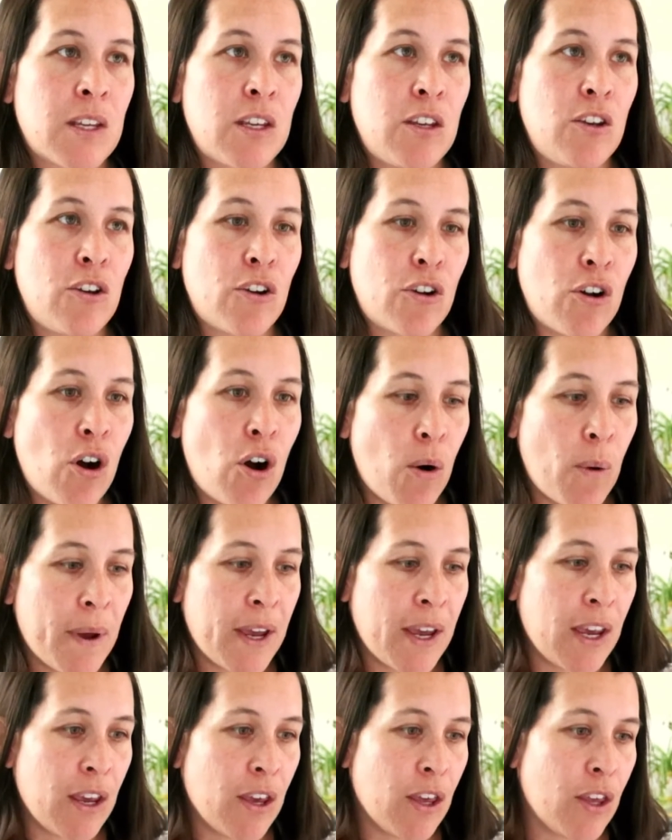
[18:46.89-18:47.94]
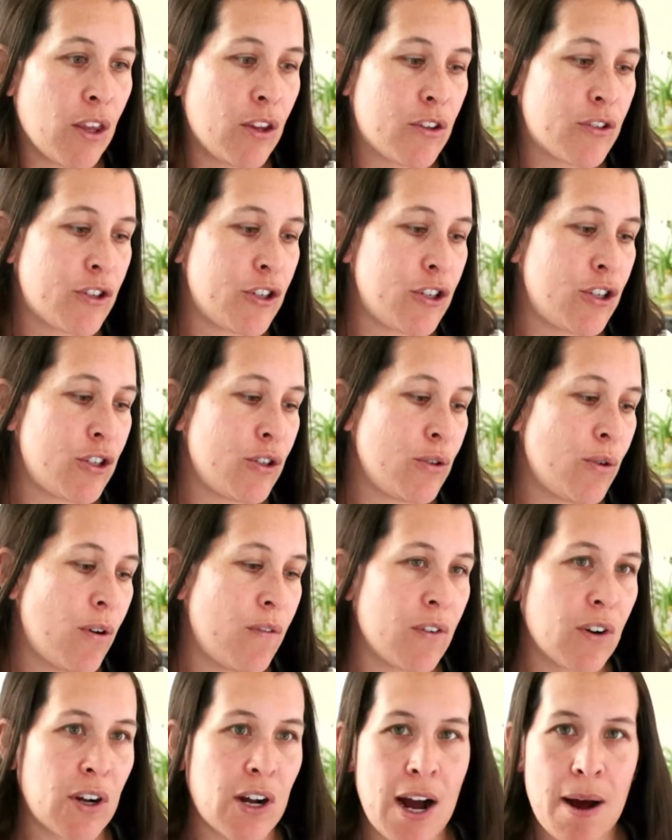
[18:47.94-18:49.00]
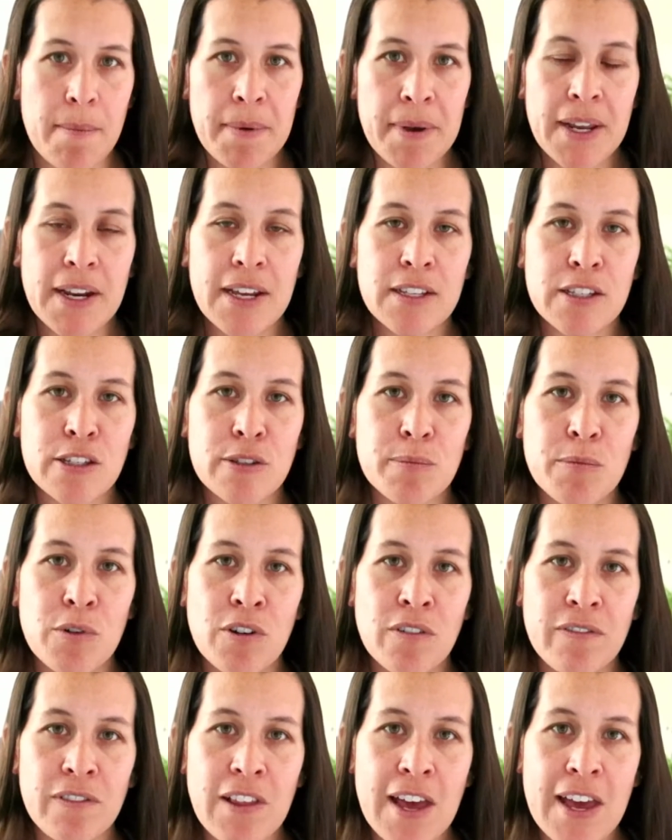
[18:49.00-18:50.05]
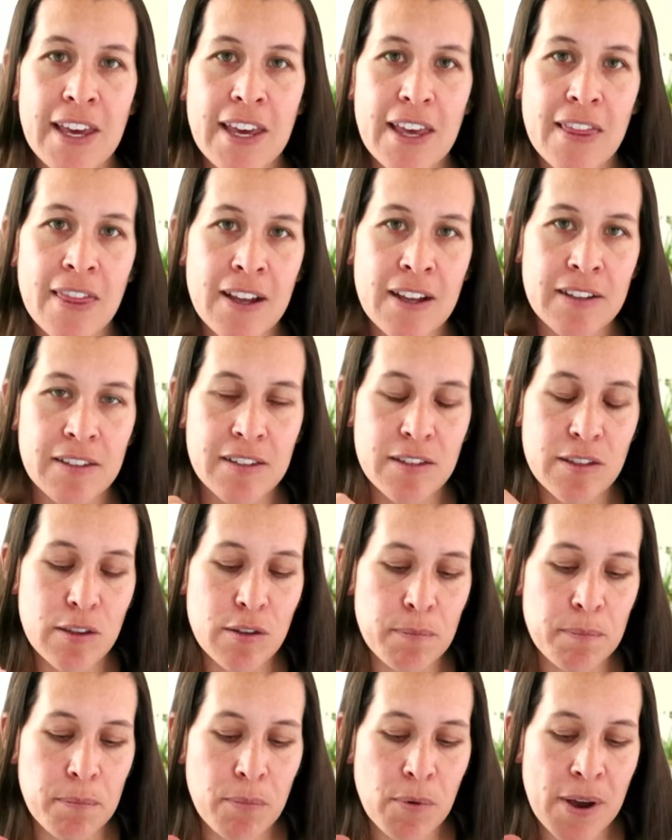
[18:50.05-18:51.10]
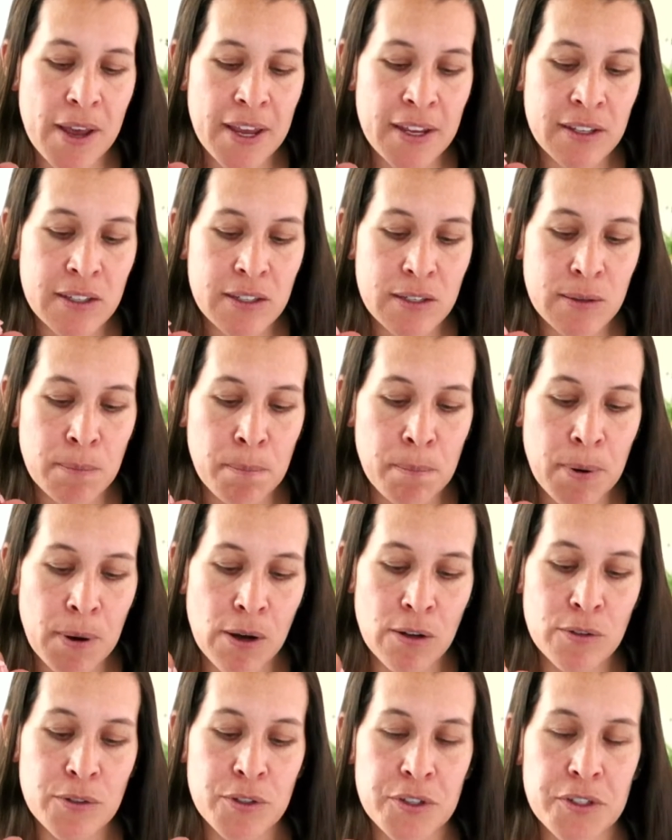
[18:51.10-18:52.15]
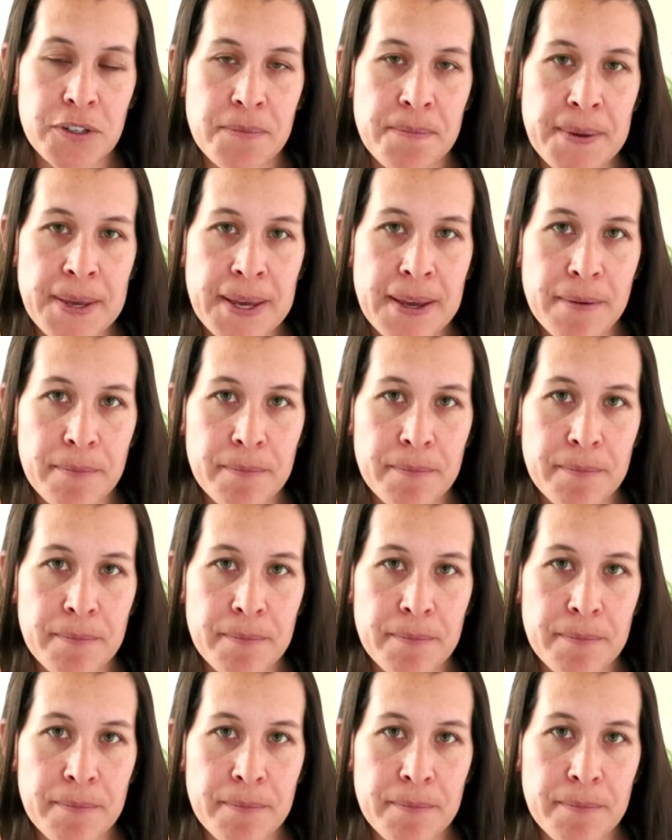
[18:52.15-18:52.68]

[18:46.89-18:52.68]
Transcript: you're going to overcome it. It's more of like that's the way it's supposed to be.